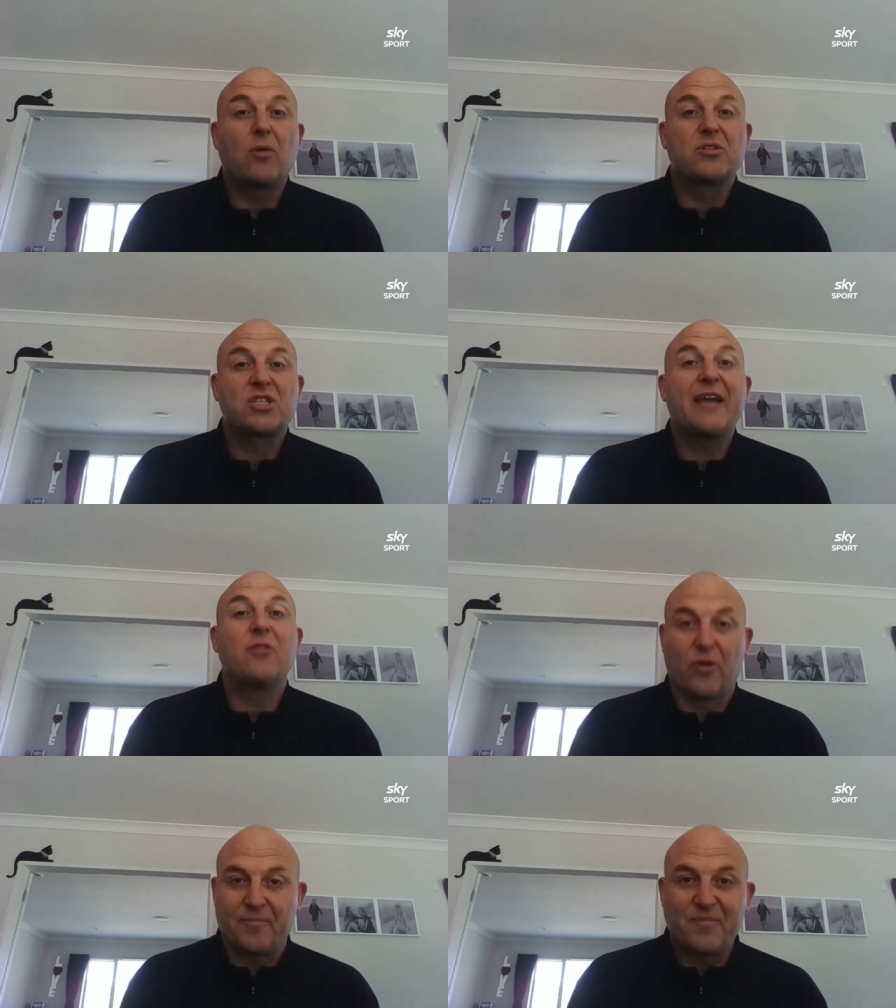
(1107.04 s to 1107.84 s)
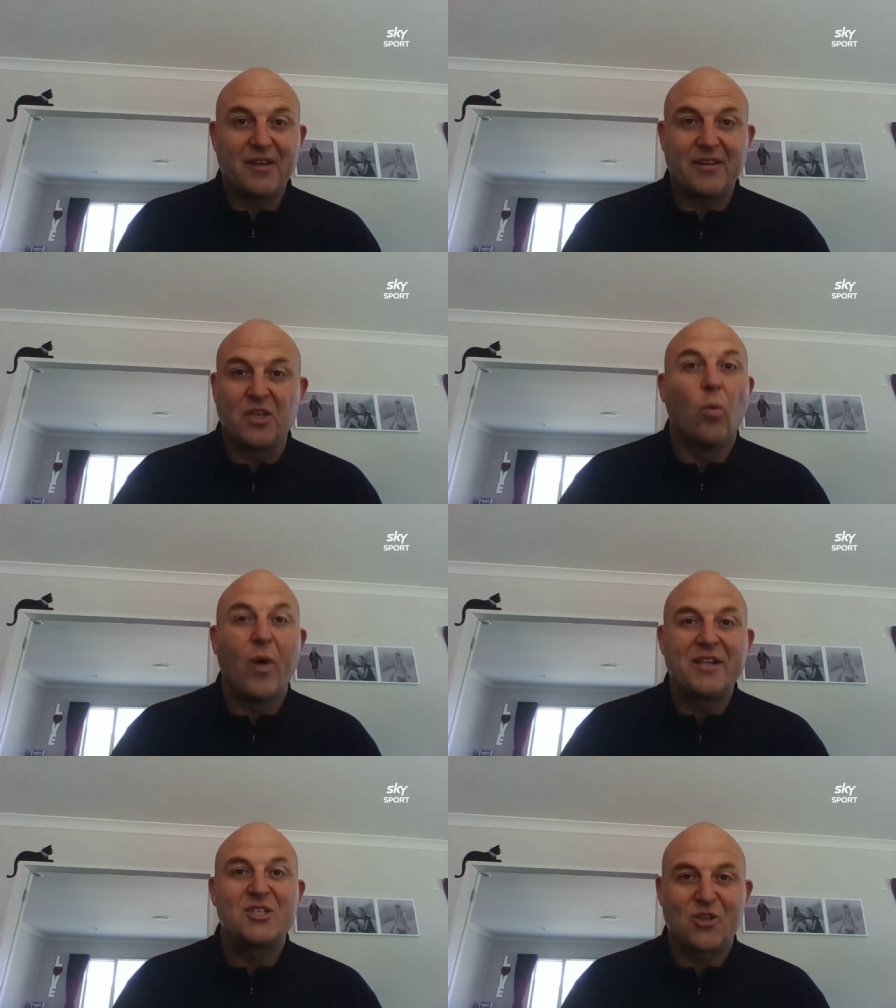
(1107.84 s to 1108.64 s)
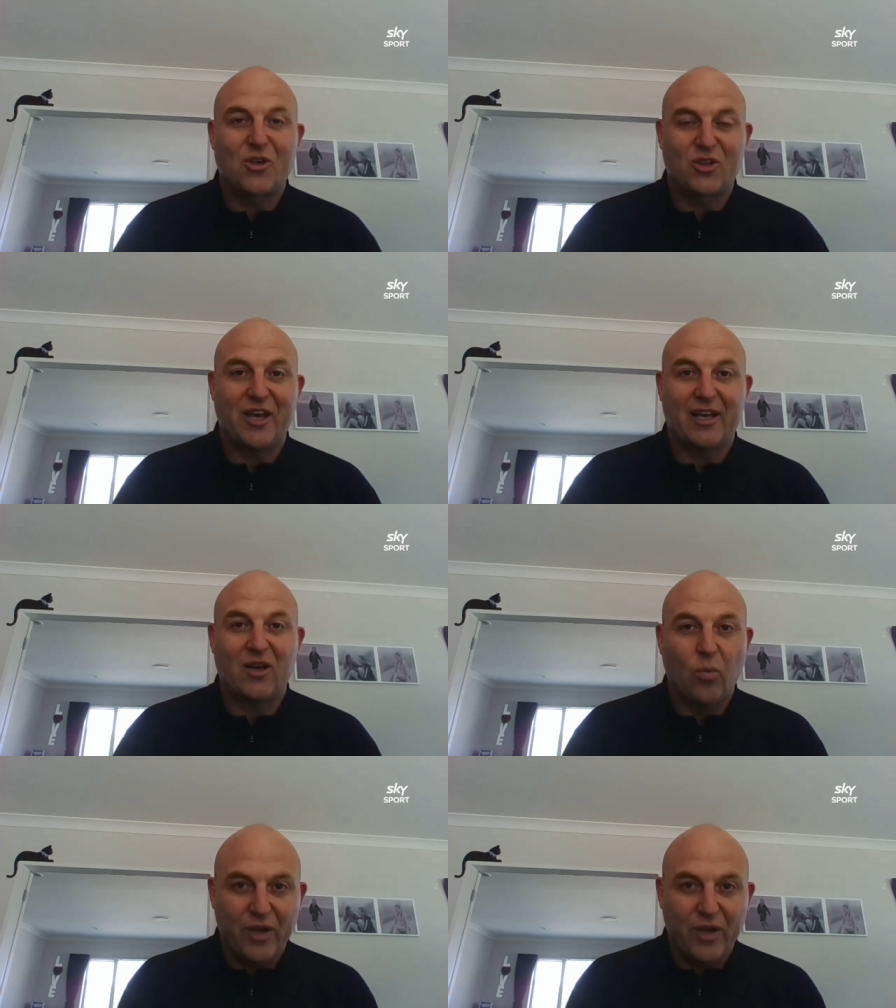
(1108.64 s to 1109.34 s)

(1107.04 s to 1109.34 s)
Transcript: They'll say, look, the win's the thing.